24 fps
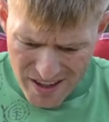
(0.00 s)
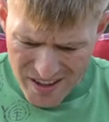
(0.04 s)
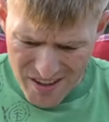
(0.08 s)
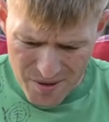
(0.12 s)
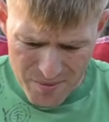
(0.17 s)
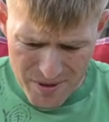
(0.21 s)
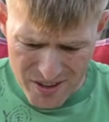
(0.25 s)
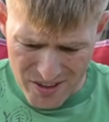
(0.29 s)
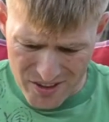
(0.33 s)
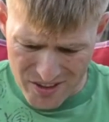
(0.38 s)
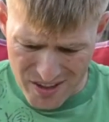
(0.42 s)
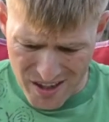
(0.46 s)
I
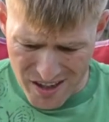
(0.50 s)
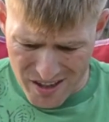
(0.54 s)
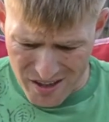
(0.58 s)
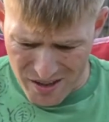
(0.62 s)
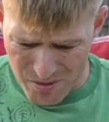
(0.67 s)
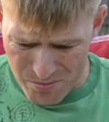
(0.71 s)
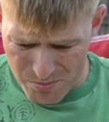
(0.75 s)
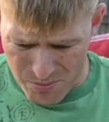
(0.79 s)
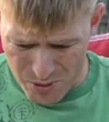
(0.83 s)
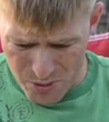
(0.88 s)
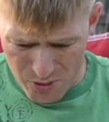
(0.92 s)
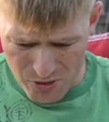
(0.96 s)
mean, it's got a
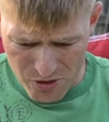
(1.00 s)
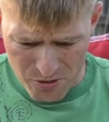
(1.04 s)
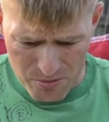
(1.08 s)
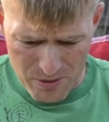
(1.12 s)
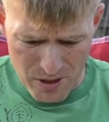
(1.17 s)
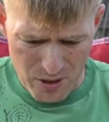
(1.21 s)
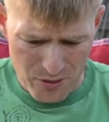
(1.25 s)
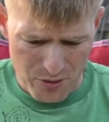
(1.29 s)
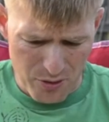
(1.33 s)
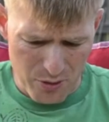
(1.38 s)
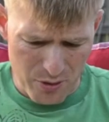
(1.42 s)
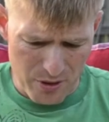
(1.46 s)
Bhut
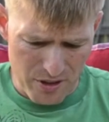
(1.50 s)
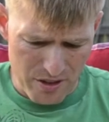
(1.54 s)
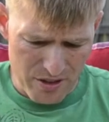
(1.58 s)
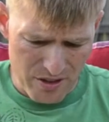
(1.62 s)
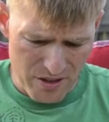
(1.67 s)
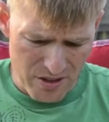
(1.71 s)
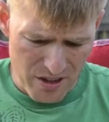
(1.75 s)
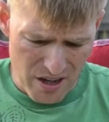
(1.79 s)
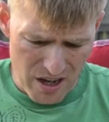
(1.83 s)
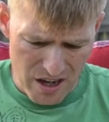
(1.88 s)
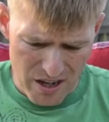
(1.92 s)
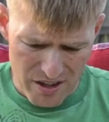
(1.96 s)
smell to it,
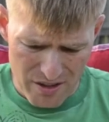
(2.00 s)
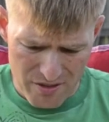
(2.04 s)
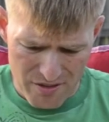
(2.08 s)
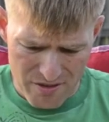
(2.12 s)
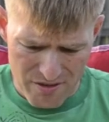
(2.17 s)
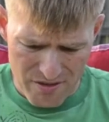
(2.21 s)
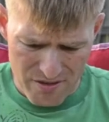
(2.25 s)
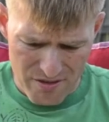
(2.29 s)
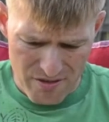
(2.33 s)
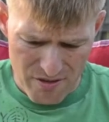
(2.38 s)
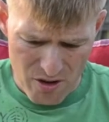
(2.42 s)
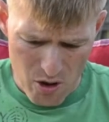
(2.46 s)
not
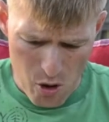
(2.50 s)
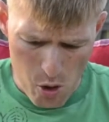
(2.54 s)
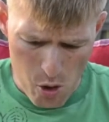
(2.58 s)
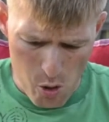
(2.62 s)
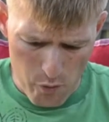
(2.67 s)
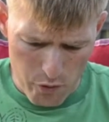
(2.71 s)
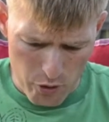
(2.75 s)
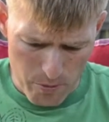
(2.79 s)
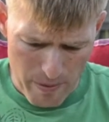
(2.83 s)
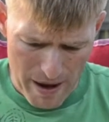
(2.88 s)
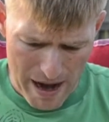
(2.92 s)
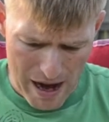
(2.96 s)

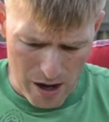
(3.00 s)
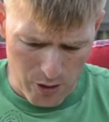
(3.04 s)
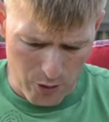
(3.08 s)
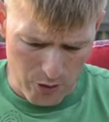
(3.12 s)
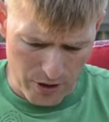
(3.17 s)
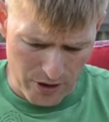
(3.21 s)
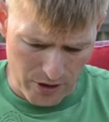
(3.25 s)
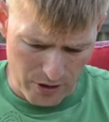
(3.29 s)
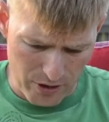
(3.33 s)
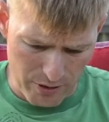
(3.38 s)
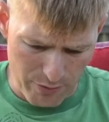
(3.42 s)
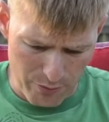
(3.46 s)

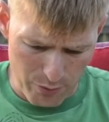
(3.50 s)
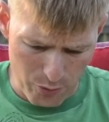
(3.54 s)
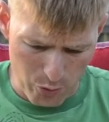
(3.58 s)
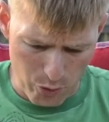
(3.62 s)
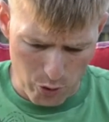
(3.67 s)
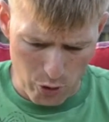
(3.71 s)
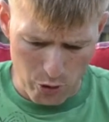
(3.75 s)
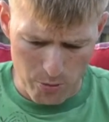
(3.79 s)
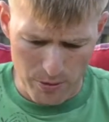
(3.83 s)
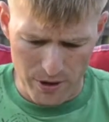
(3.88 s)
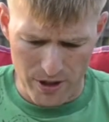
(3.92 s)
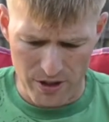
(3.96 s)
overpoweringly
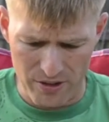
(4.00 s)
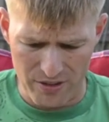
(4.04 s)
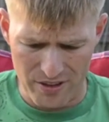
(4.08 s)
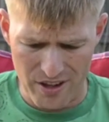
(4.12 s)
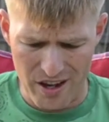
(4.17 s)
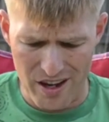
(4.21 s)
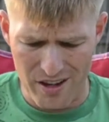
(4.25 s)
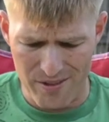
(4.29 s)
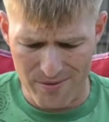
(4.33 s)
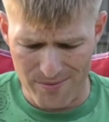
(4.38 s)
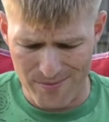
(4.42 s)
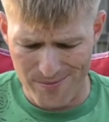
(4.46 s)
floral, but it's
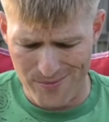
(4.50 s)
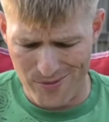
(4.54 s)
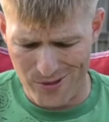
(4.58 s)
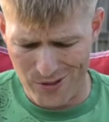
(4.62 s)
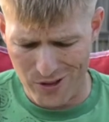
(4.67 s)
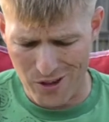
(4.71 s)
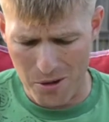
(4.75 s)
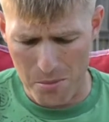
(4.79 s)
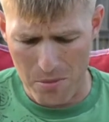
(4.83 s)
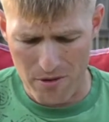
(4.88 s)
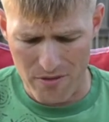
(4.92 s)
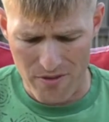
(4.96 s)
got
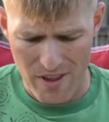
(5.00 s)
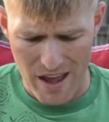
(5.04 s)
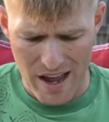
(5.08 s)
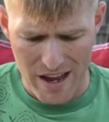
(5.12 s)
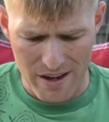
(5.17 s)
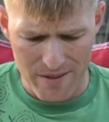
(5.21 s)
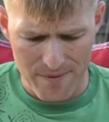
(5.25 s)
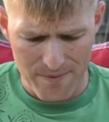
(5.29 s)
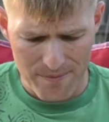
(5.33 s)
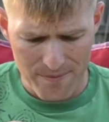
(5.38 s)
some of that.